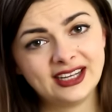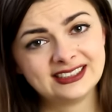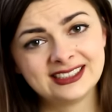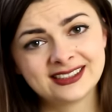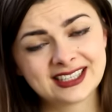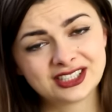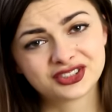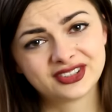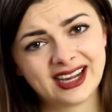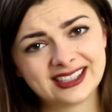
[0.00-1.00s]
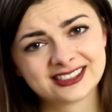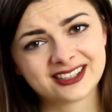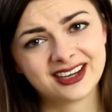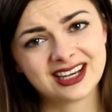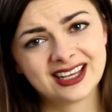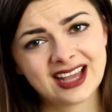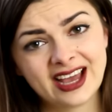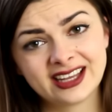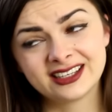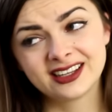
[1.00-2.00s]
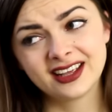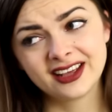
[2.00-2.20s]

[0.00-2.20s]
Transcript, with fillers: eighteenth century hairstyling, and